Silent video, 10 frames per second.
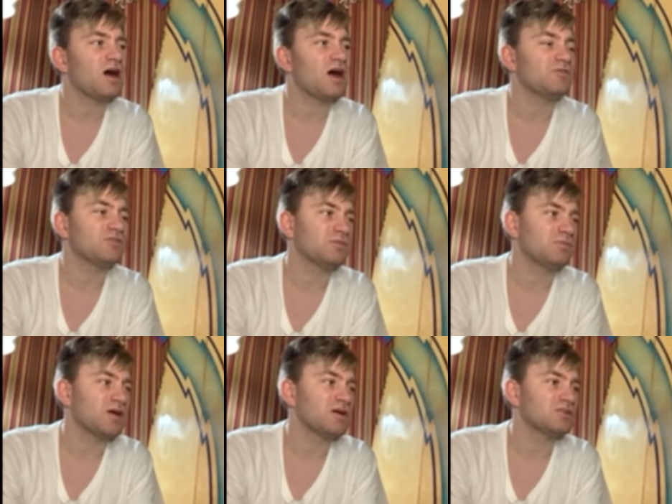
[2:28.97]
I would
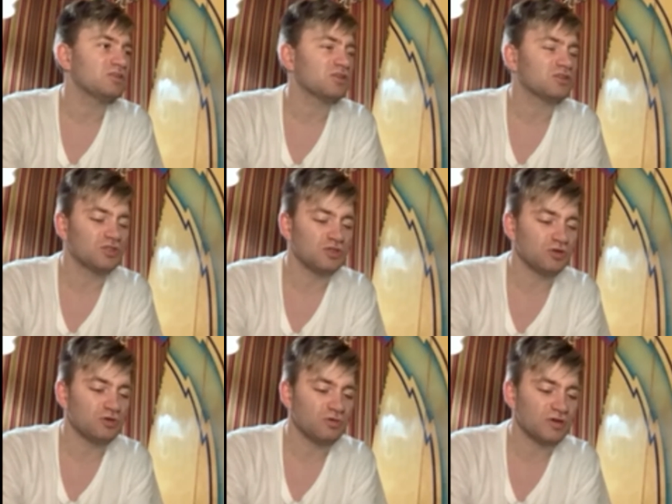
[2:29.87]
compare it
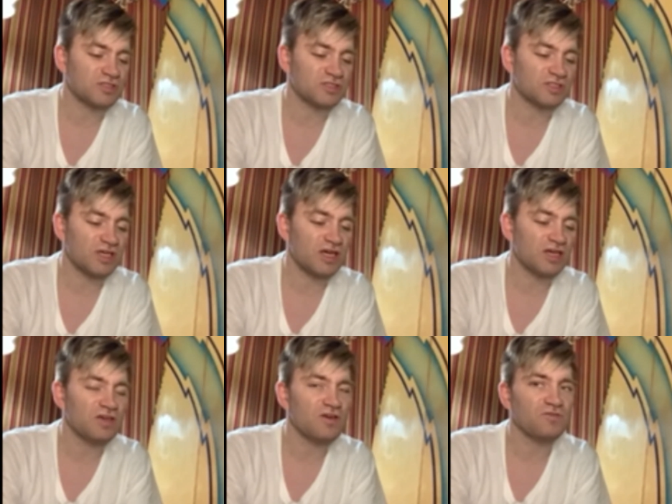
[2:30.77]
to,
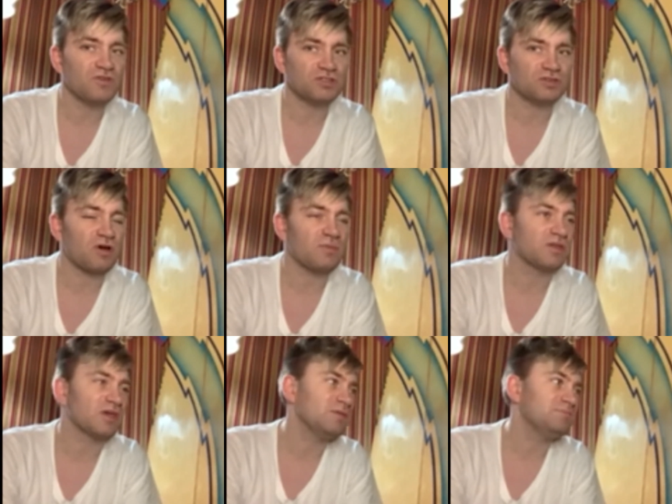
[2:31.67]
say,
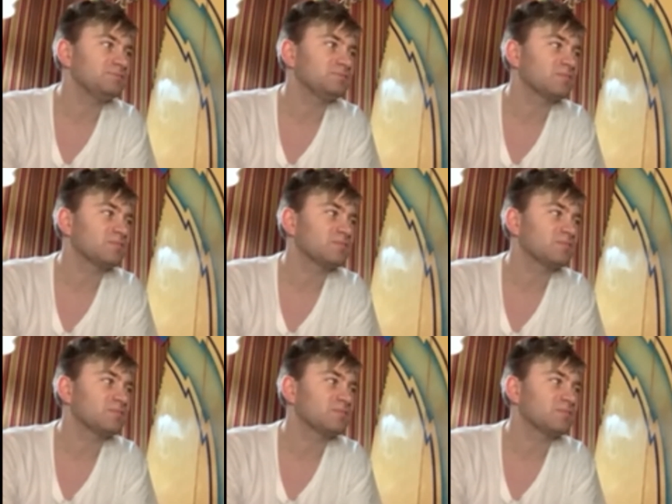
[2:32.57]
Futurama game.